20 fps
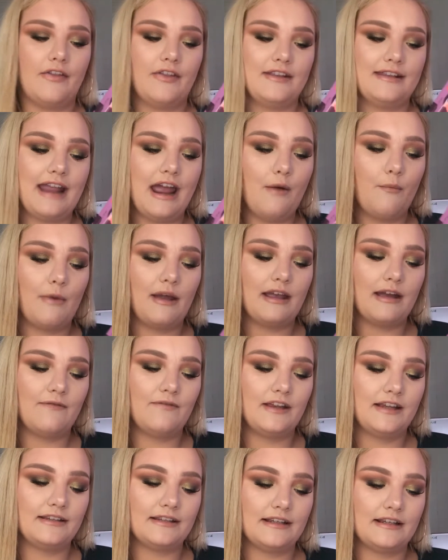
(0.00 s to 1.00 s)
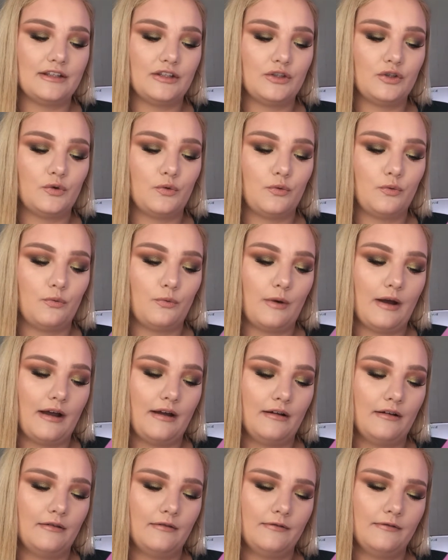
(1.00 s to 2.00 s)
The net weight of this is
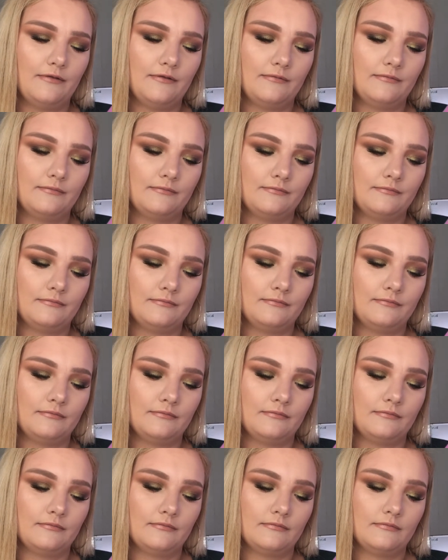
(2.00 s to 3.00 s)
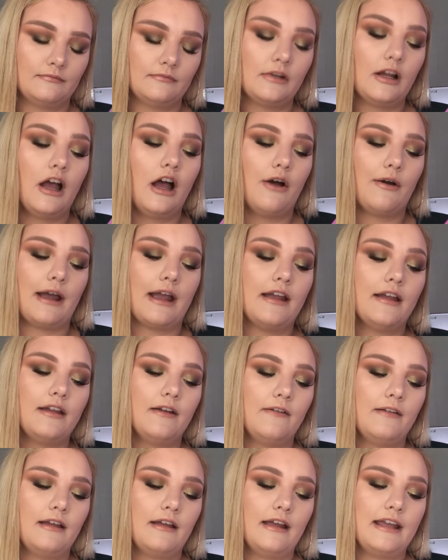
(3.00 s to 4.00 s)
12. Okay,
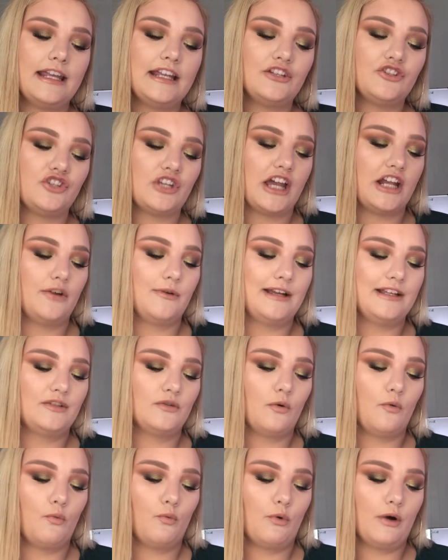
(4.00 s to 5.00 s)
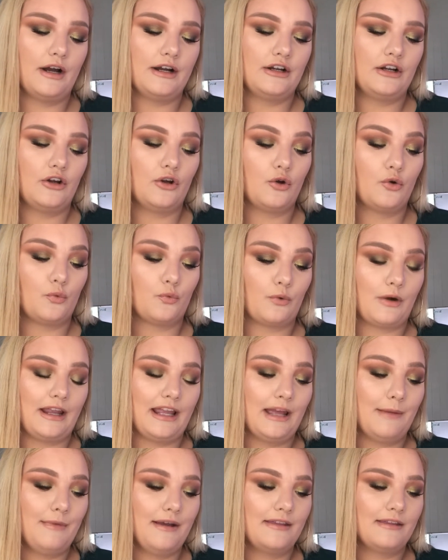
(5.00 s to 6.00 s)
each shadow is 1
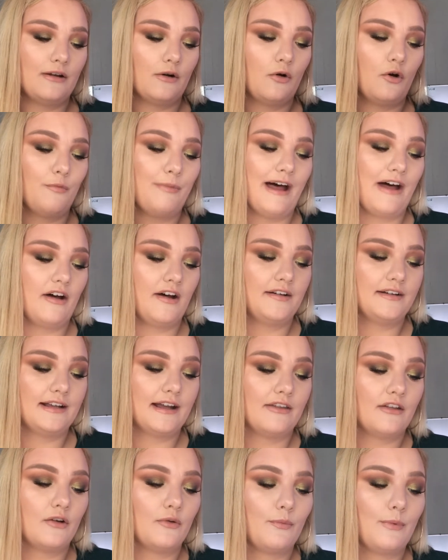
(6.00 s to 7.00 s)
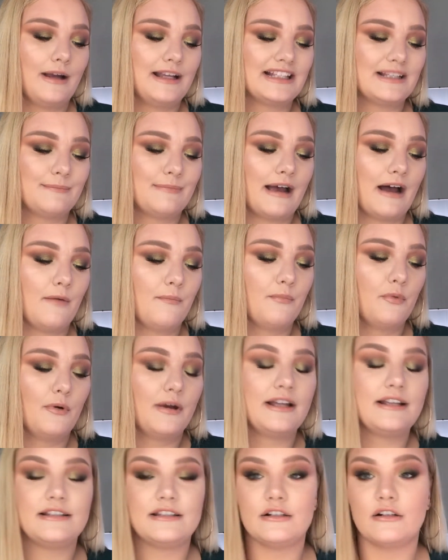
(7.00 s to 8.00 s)
gram, and the whole palette altogether weighs about
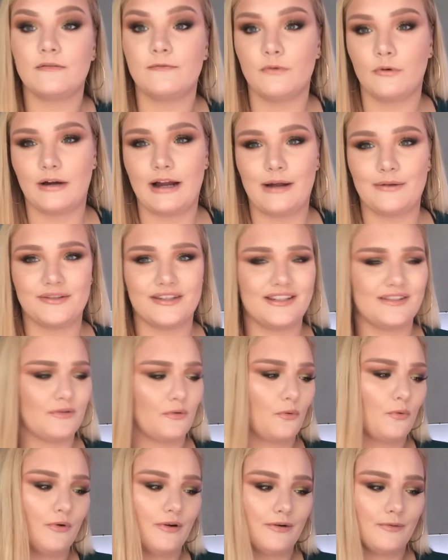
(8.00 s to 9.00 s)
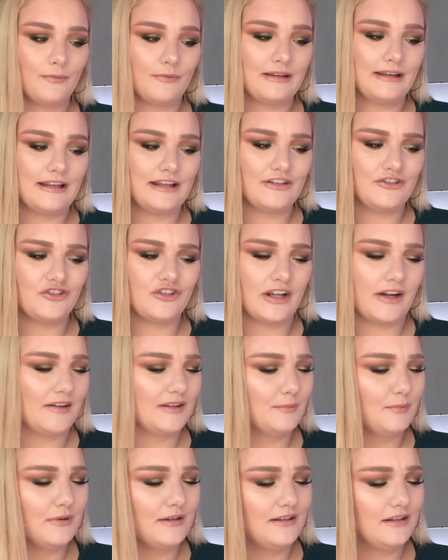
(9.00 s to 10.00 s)
0.04 ounces, or each shadow
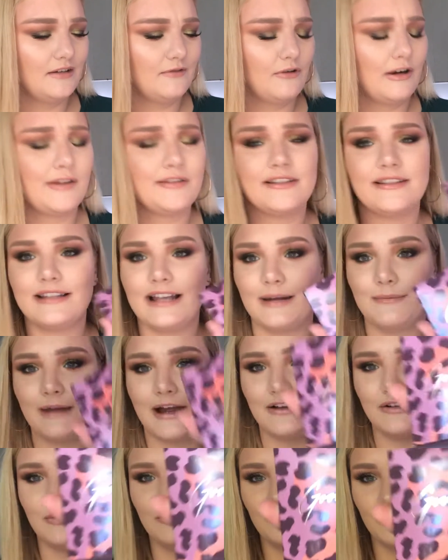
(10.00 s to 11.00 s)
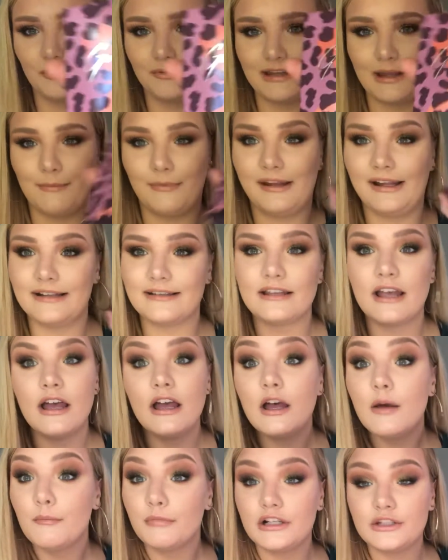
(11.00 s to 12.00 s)
is 0.04 ounces. I'm not too sure what that means,
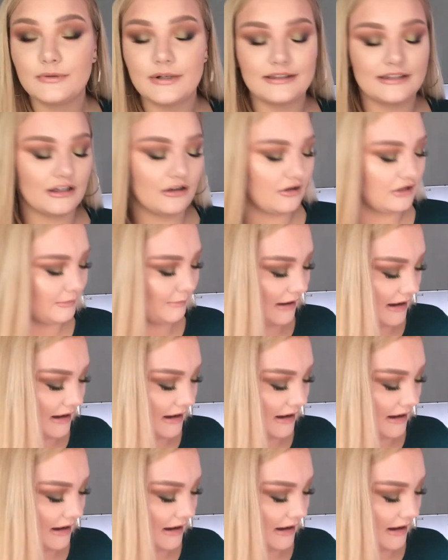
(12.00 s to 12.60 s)
but it's right there on the